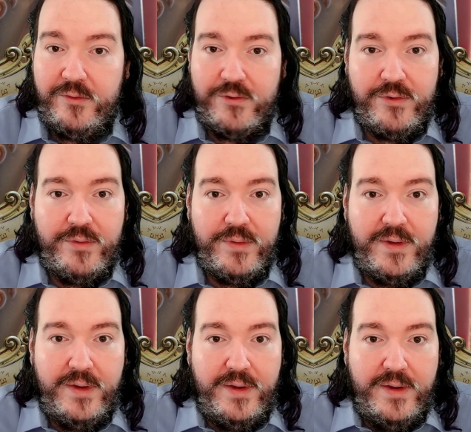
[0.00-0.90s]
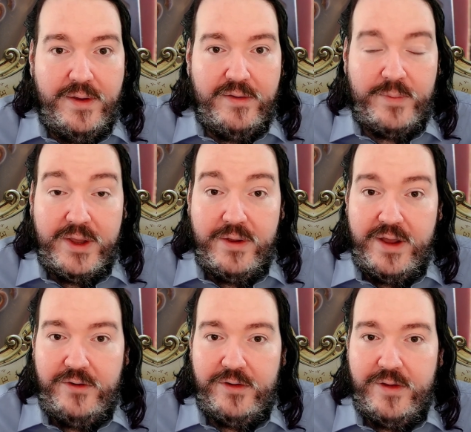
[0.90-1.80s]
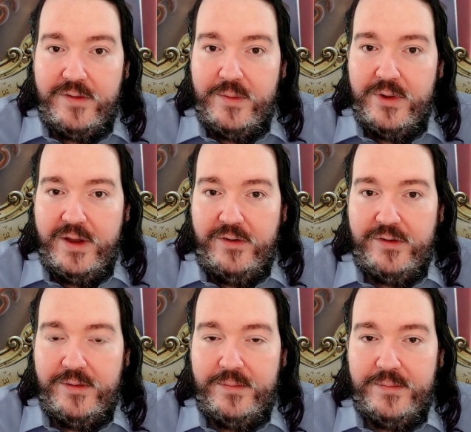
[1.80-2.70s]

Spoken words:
through speculation and simulation.